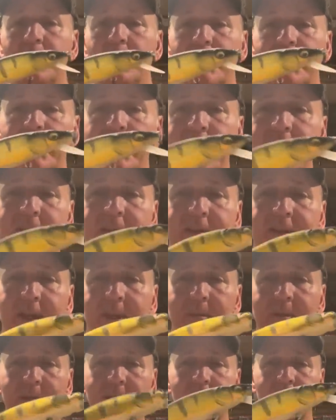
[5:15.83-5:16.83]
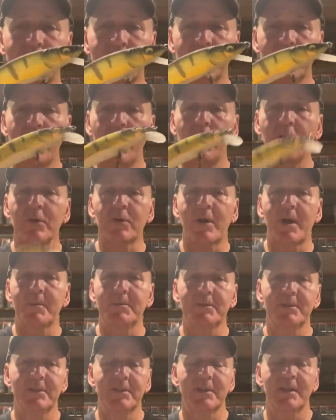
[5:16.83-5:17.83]
110 is how many different color
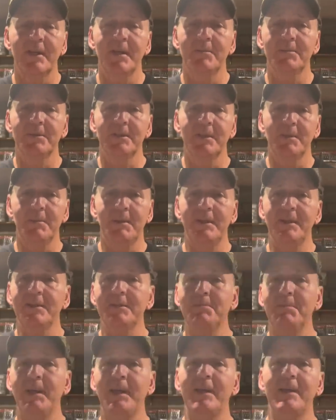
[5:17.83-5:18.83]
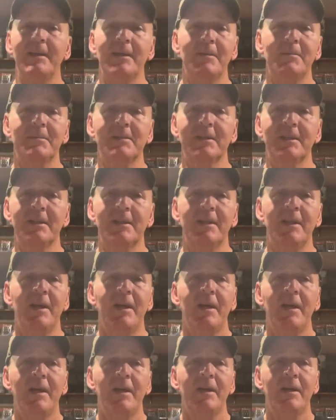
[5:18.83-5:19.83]
options it comes in. I mean, this bait comes in
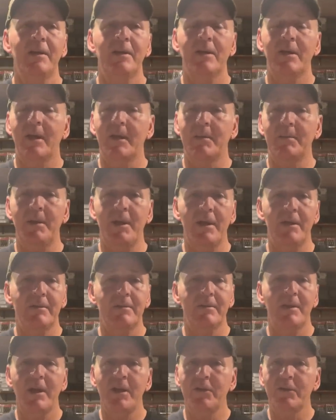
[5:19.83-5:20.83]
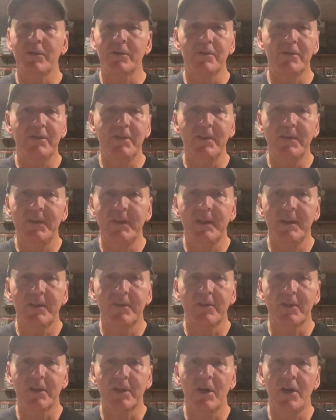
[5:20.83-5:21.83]
150
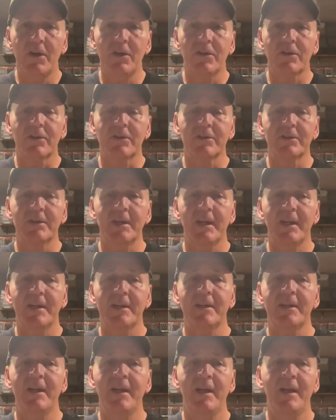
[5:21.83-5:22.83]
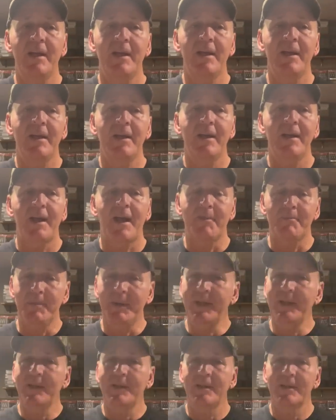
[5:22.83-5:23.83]
different colors, and I've
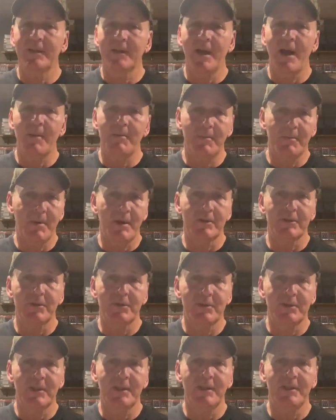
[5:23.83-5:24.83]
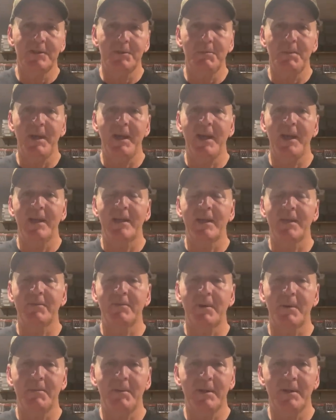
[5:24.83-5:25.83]
been to Hamamatsu City, Japan.
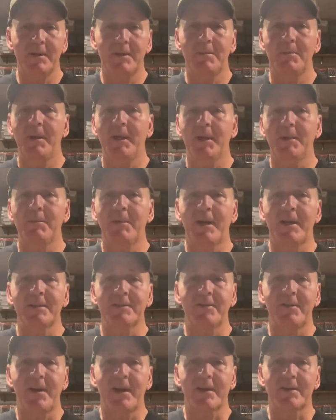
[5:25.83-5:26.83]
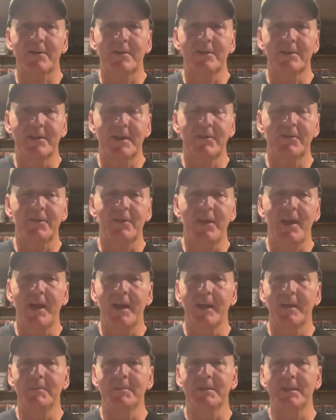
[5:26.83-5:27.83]
I've been to the Megabass factory several
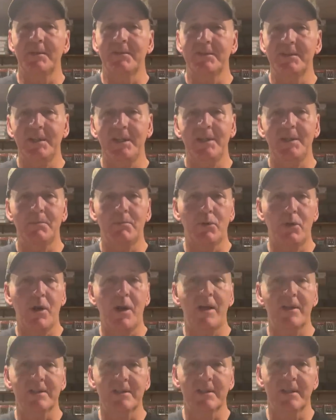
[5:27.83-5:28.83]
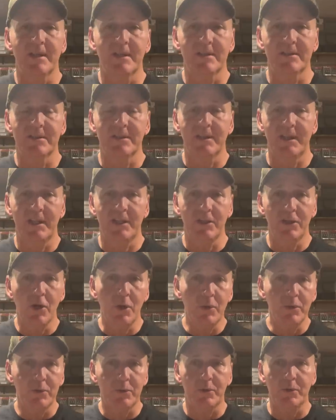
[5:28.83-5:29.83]
times, and I've seen the process that they
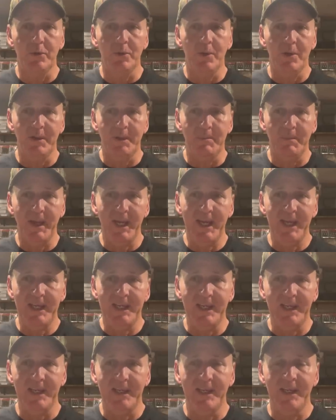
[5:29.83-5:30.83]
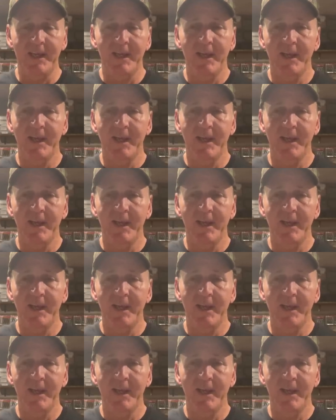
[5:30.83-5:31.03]
go through on the painting,